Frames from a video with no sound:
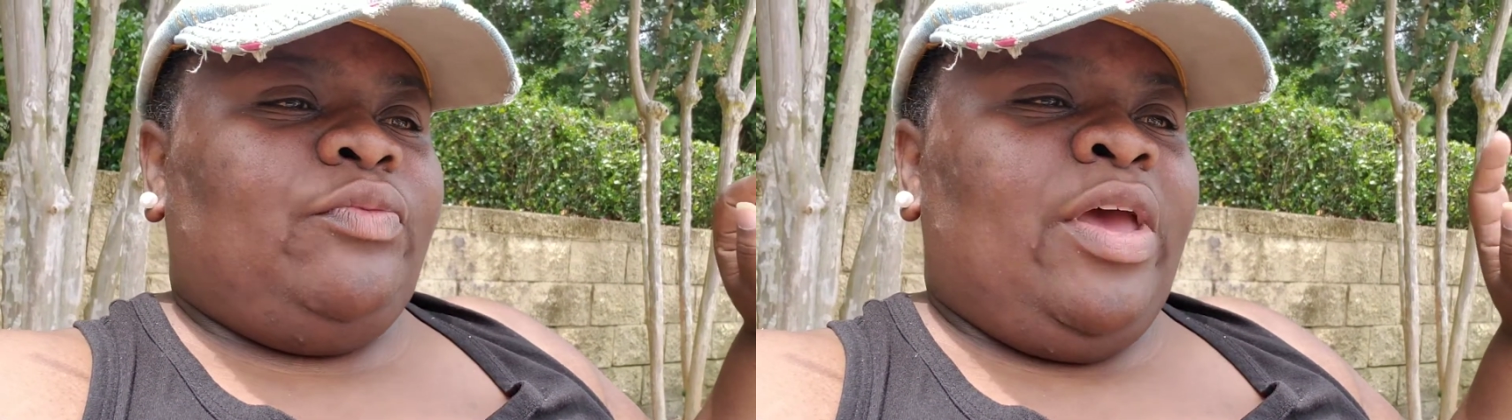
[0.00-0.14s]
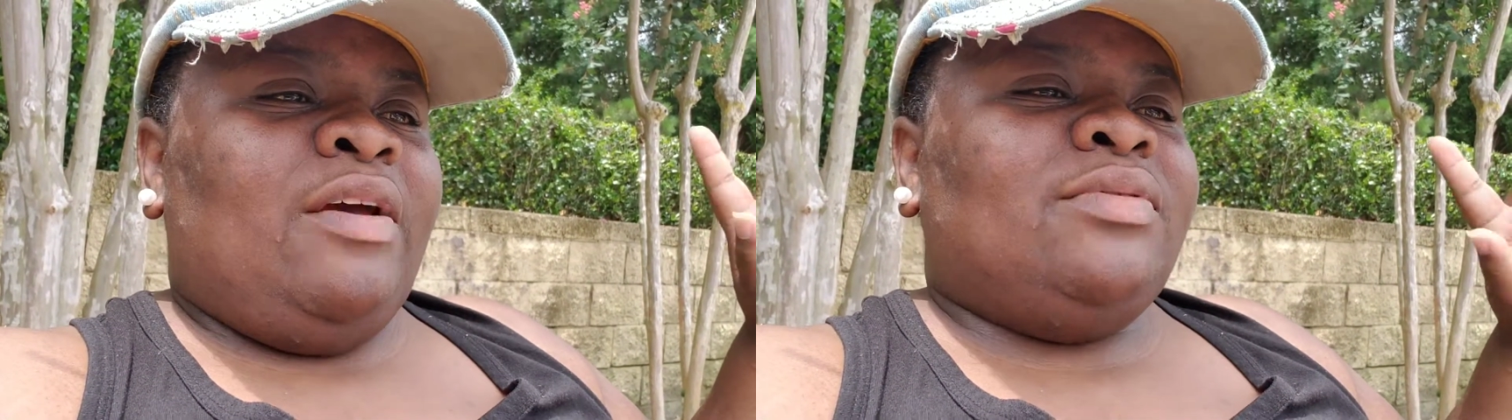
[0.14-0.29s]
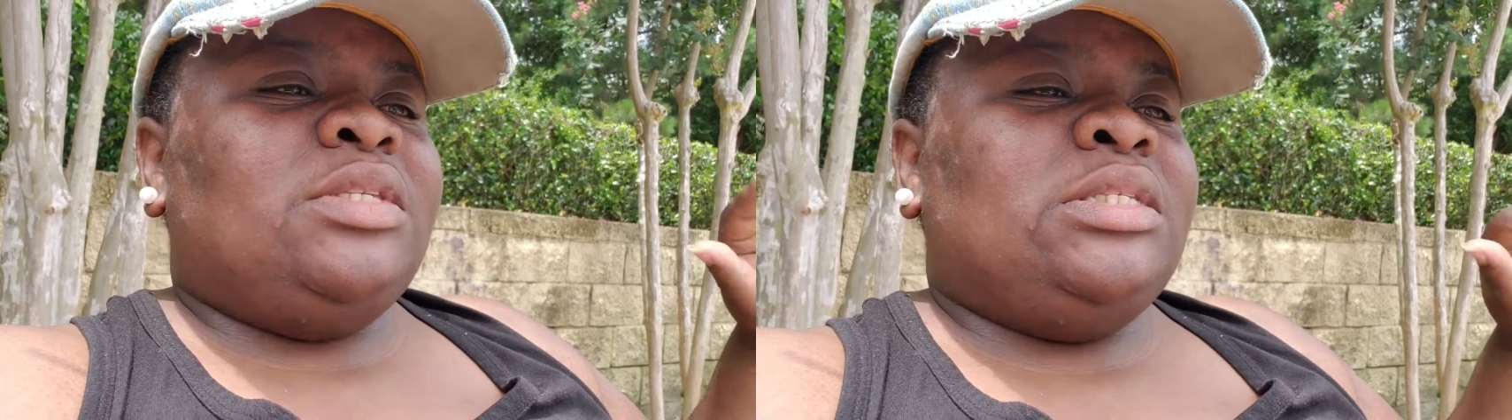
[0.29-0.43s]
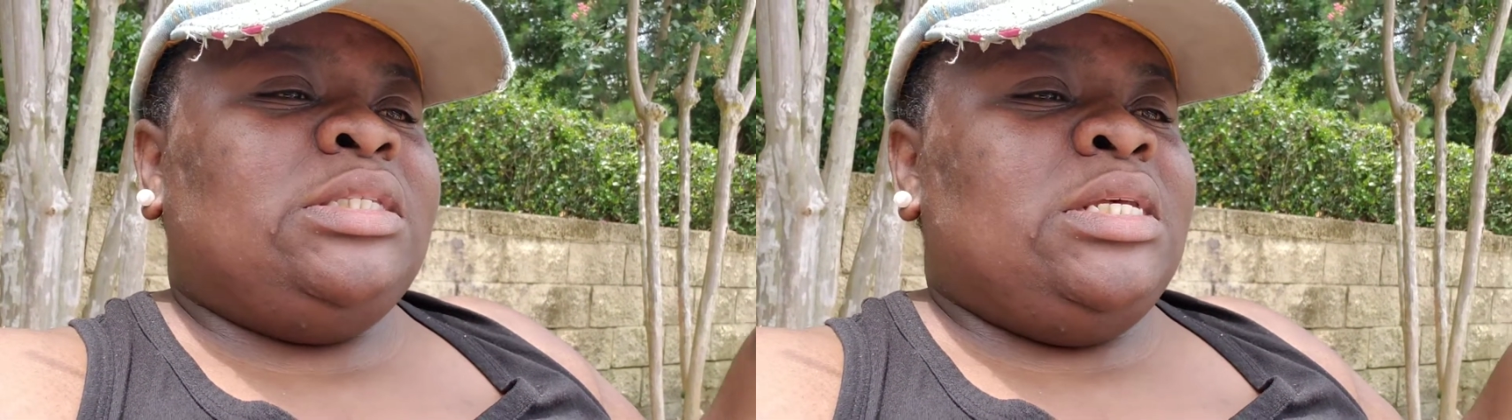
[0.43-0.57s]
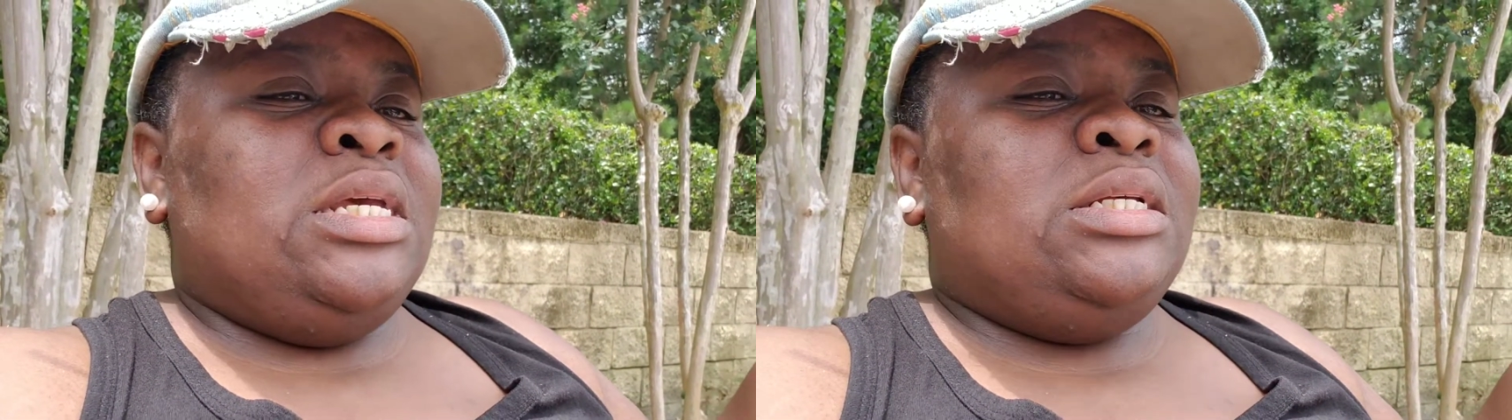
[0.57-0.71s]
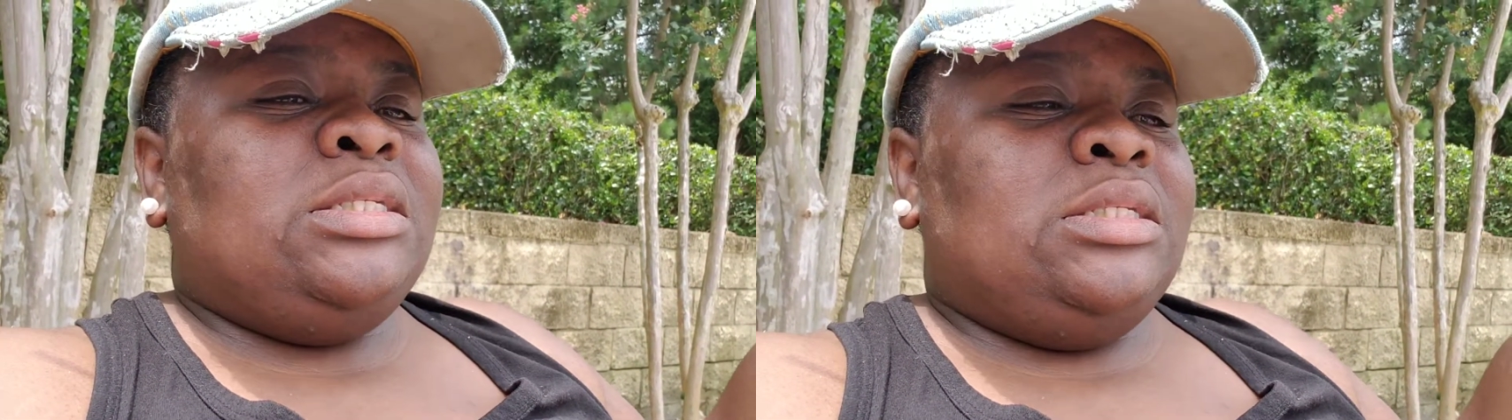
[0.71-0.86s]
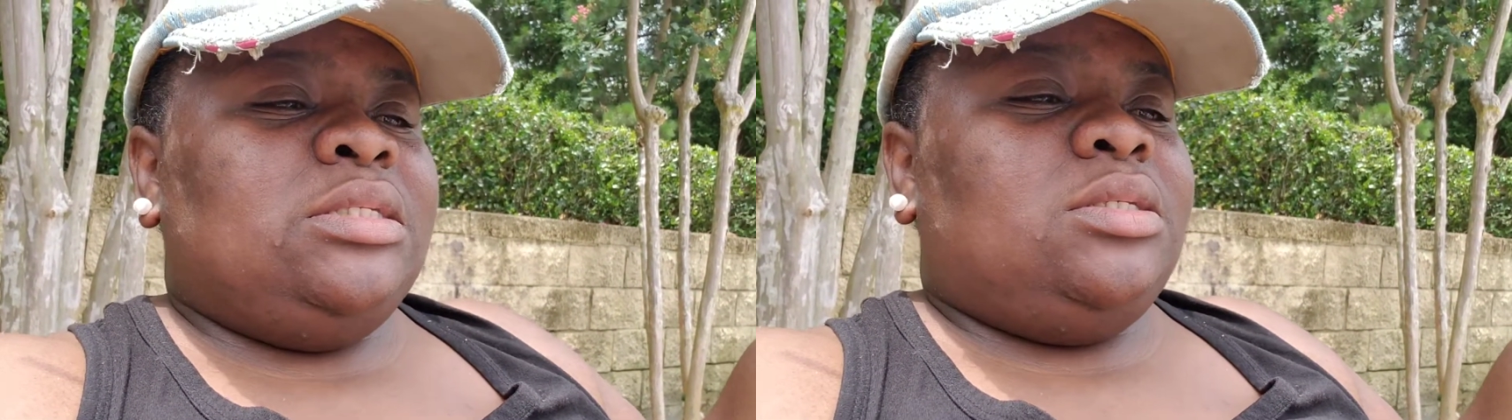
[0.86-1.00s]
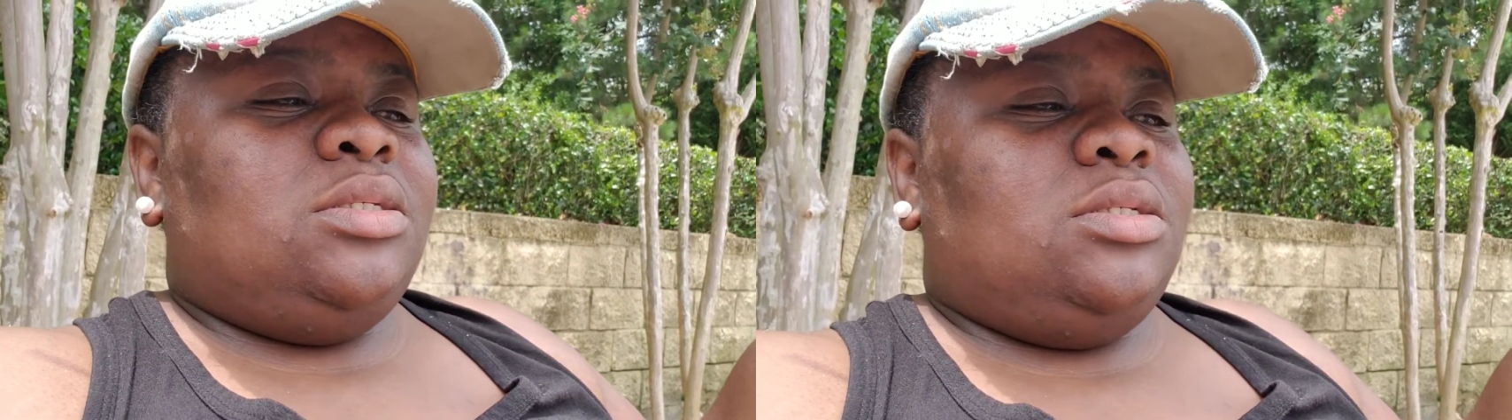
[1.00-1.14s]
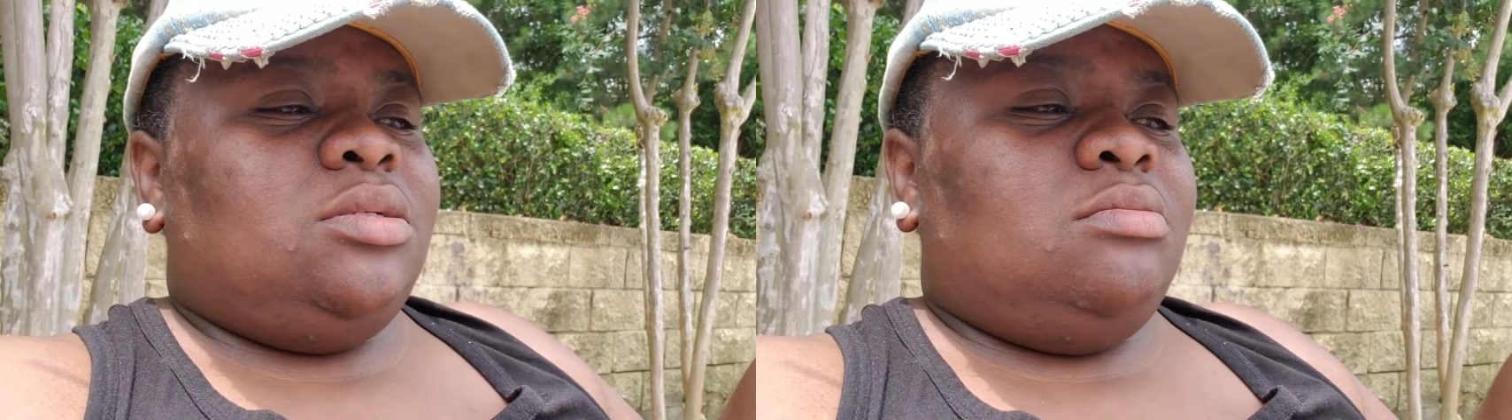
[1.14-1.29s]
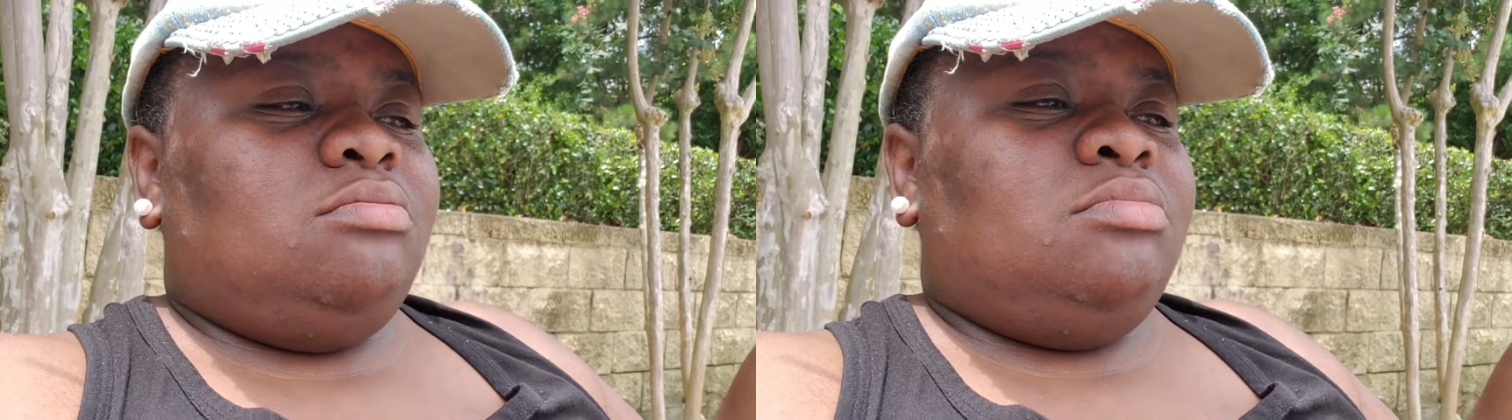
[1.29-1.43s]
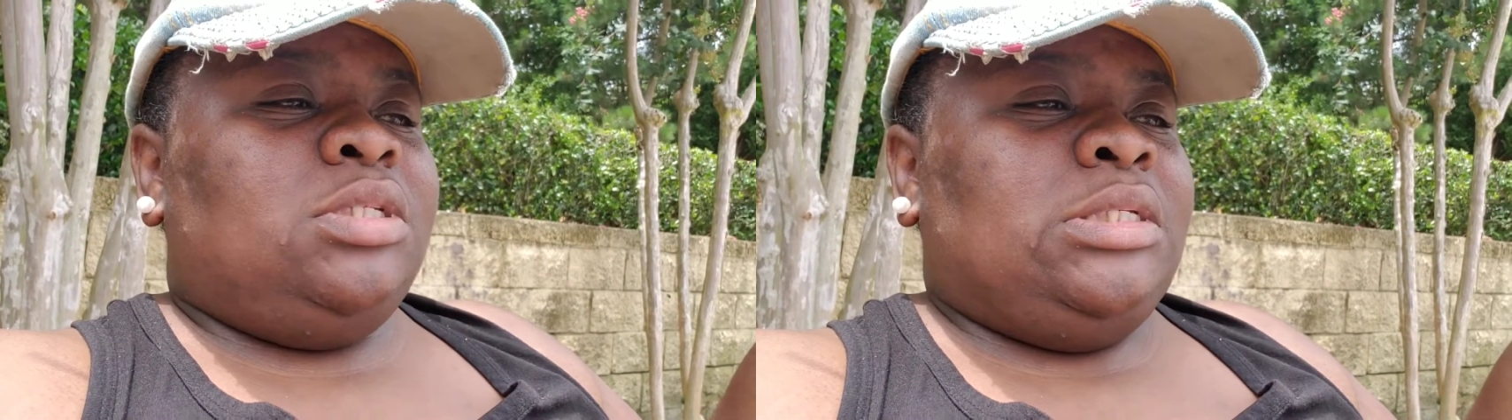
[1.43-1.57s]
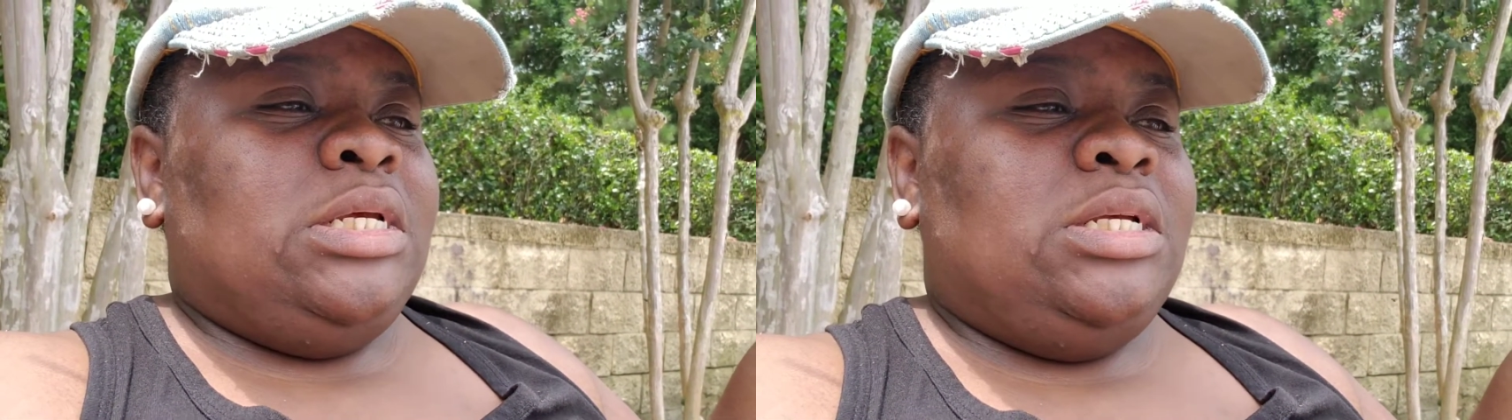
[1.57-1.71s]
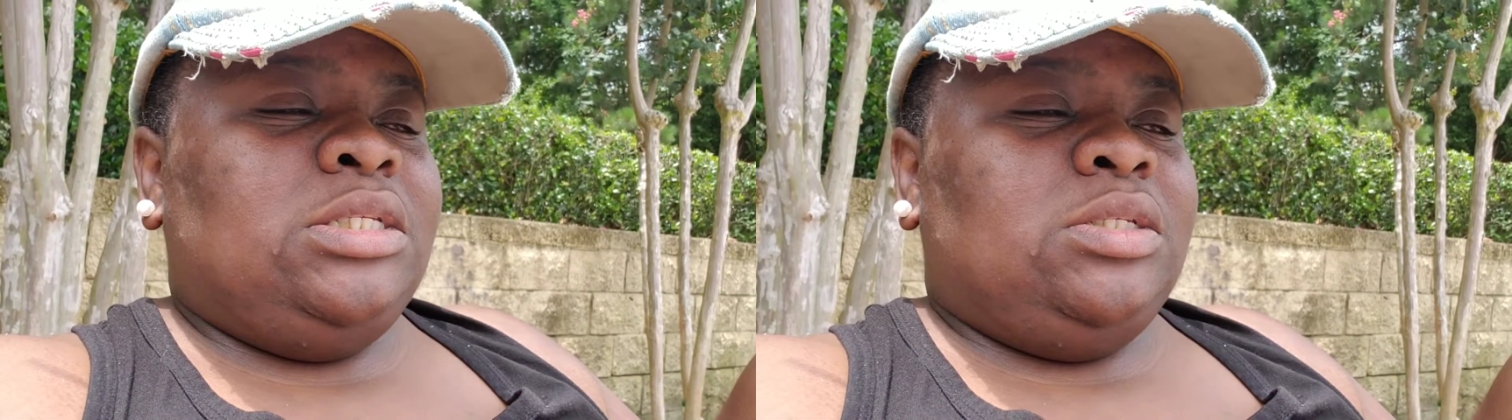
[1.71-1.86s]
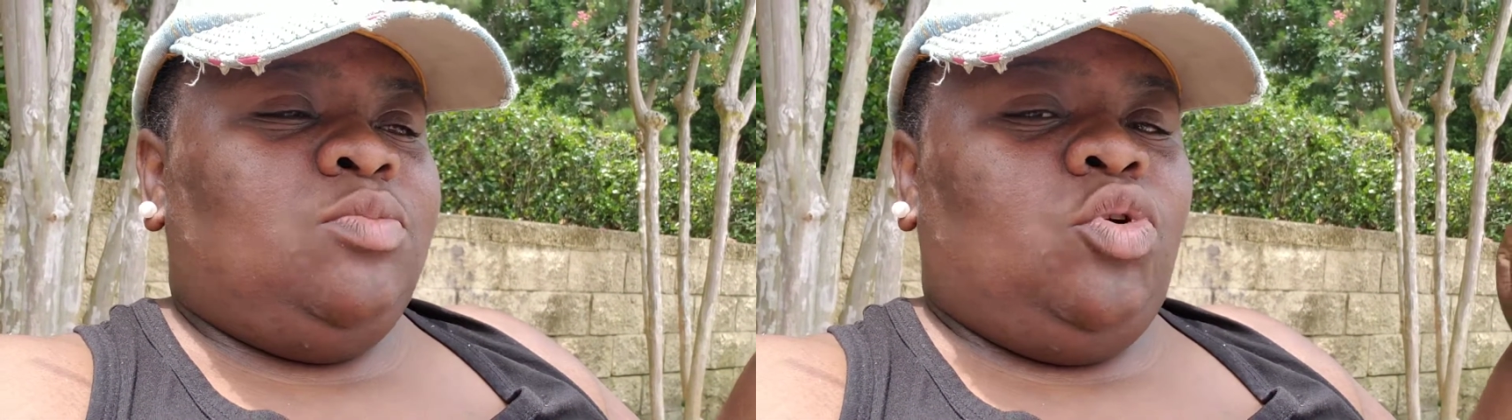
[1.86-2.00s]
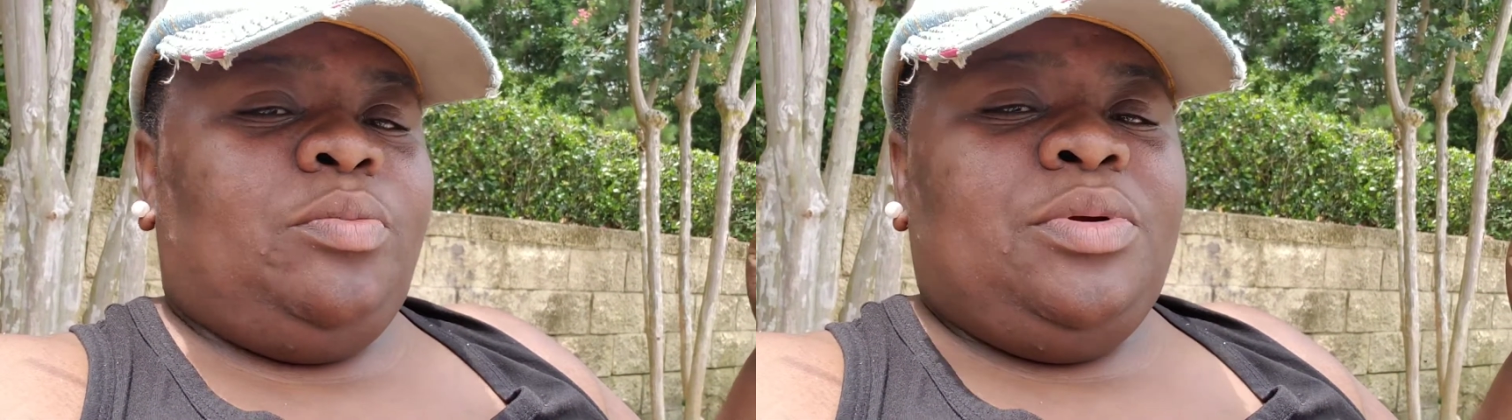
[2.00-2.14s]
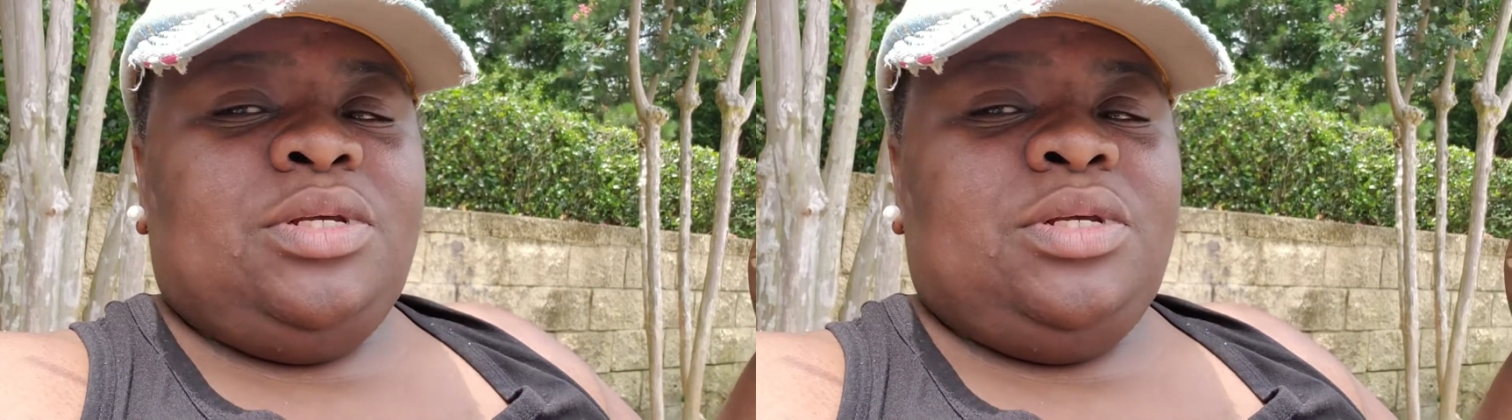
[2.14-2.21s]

I have six, six more